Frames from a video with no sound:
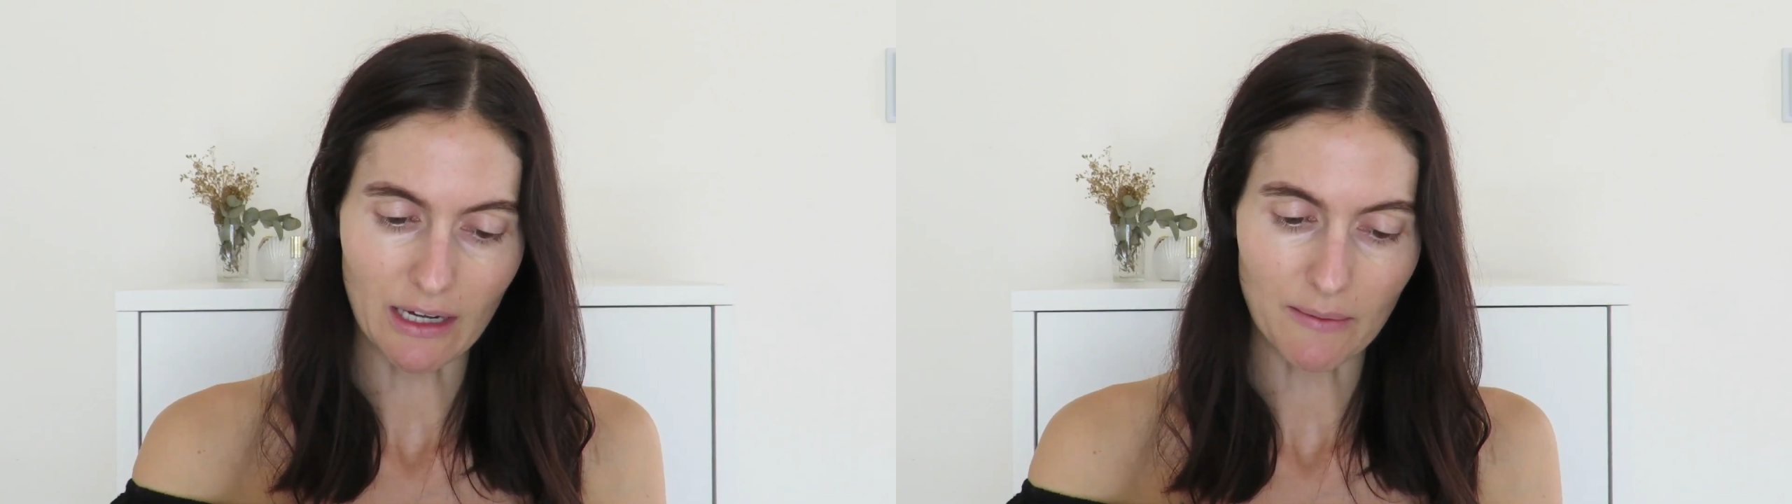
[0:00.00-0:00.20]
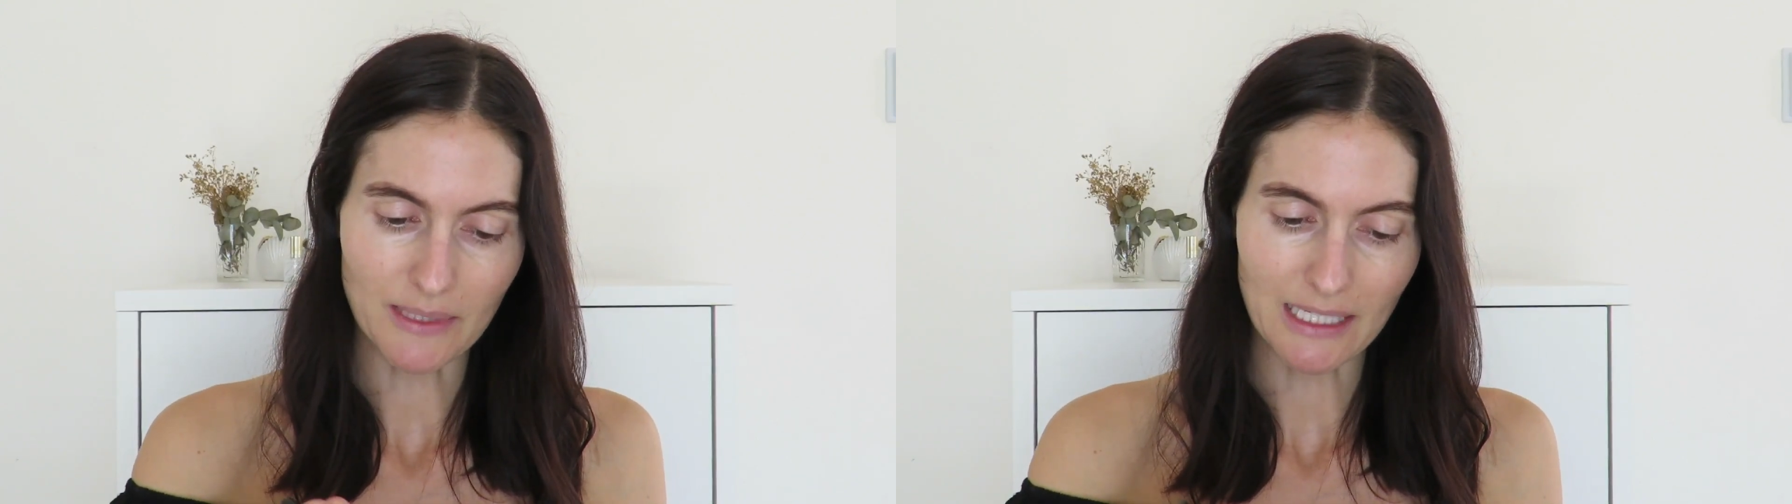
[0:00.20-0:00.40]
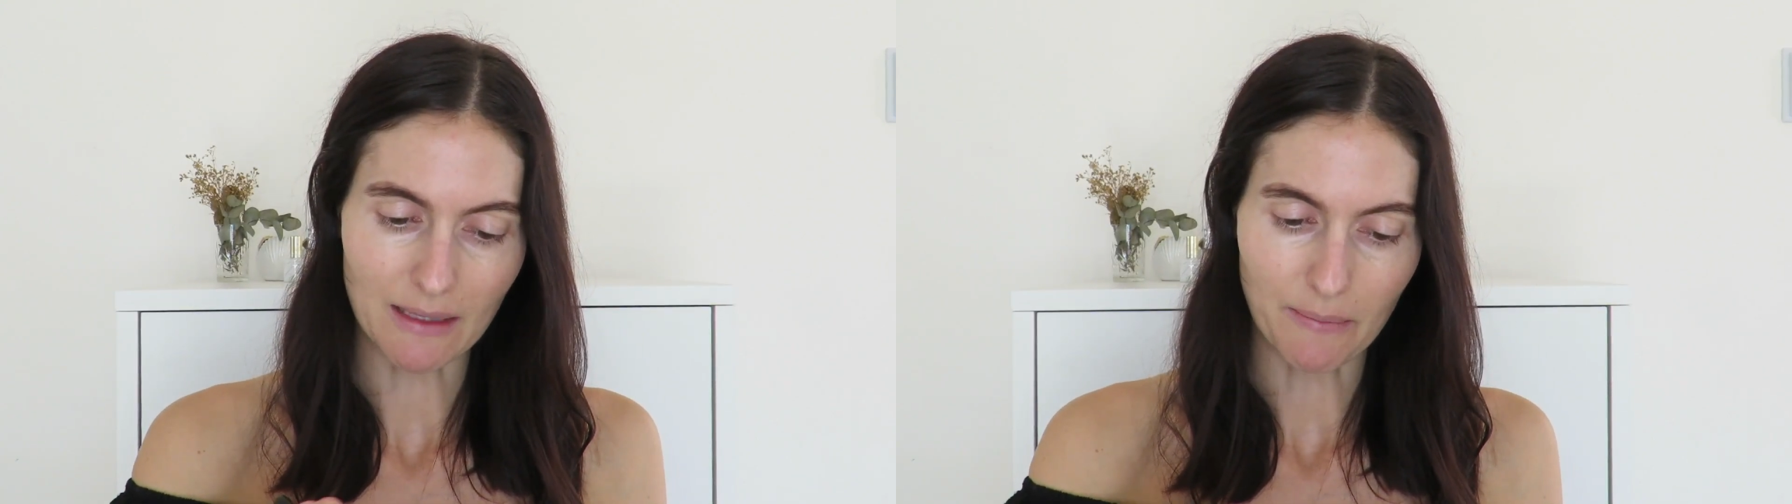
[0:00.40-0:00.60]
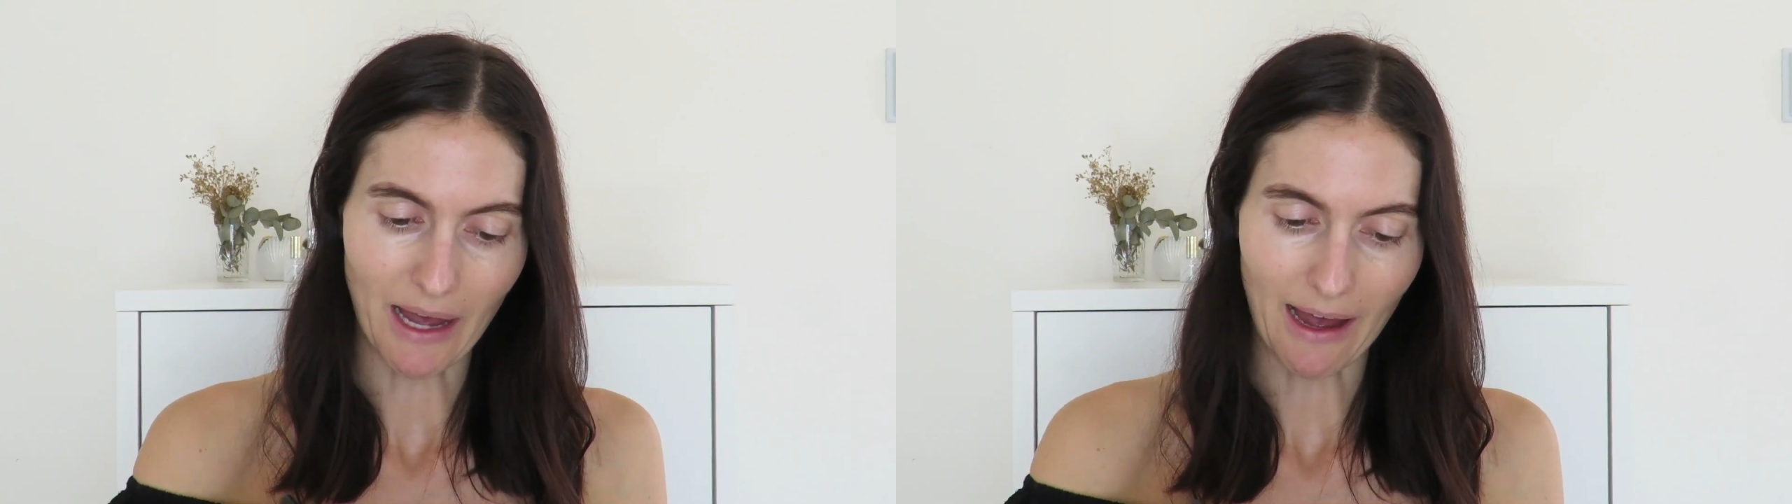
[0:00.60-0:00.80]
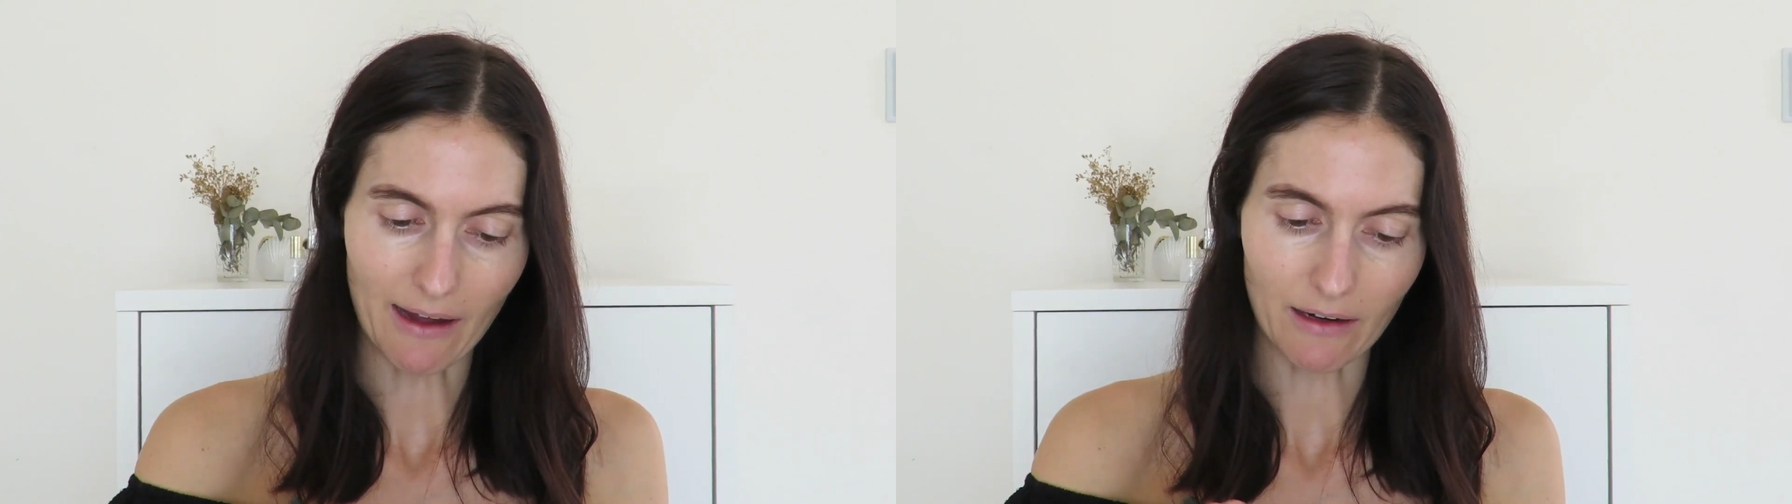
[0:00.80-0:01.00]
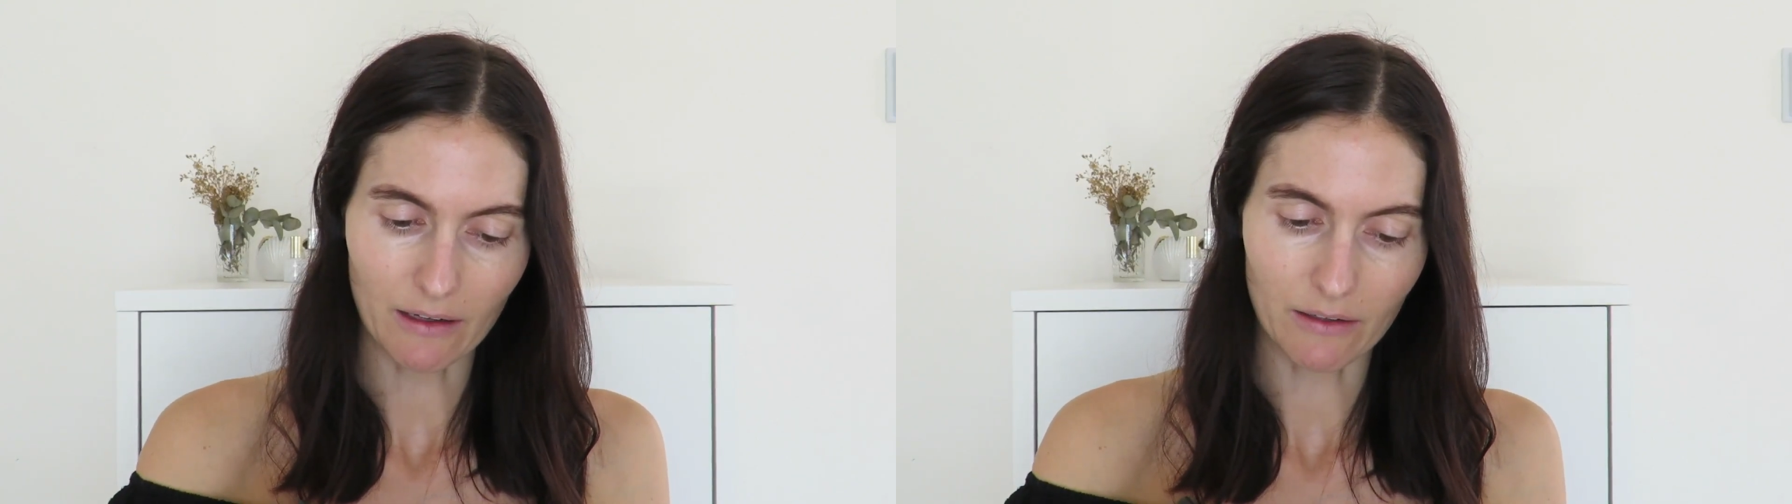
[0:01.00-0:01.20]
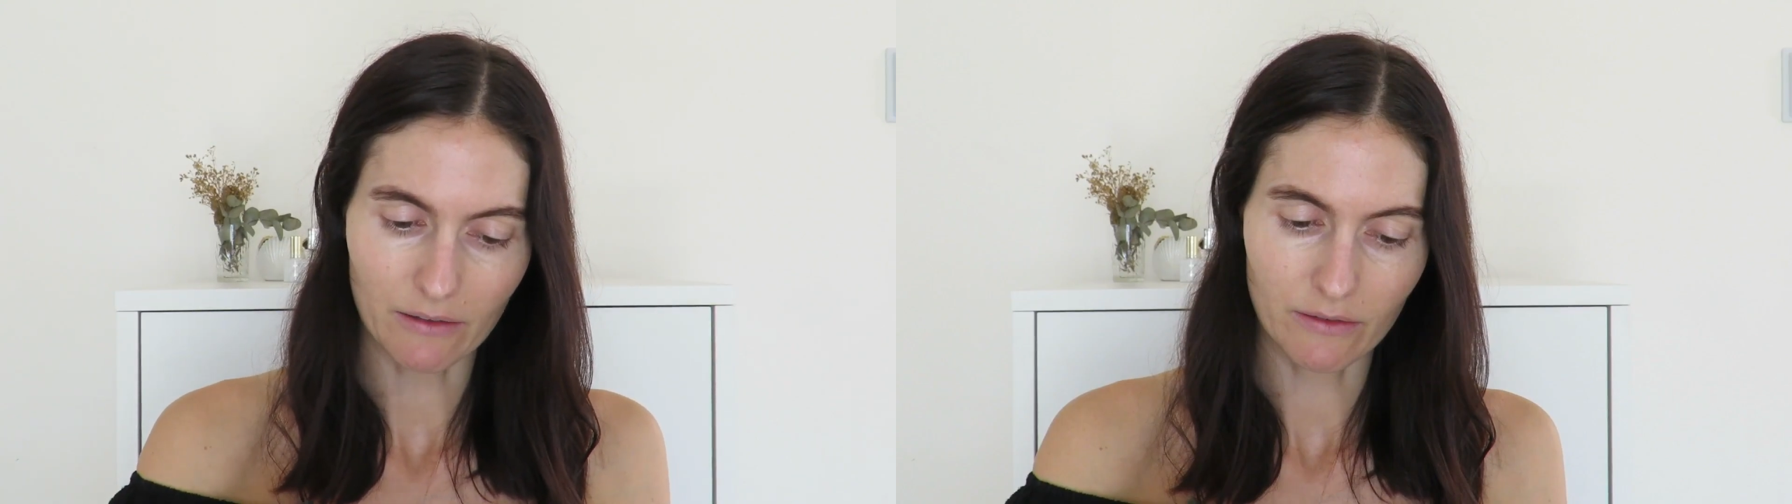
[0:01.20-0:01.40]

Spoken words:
comes in the pack.